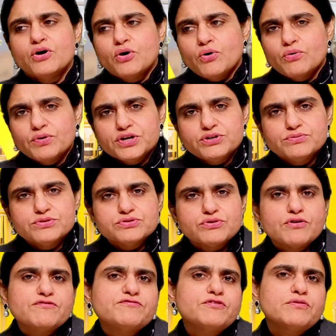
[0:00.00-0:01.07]
overuse
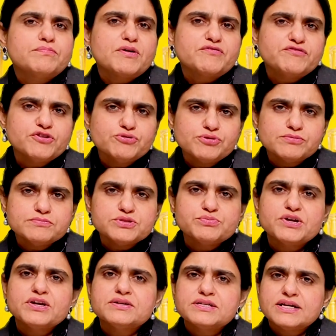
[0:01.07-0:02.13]
of perfumes.
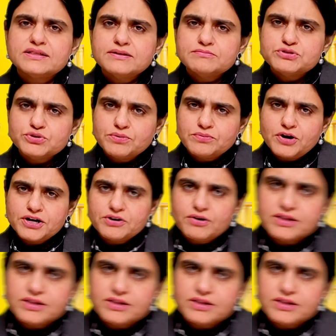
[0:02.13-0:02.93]
We tell them to avoid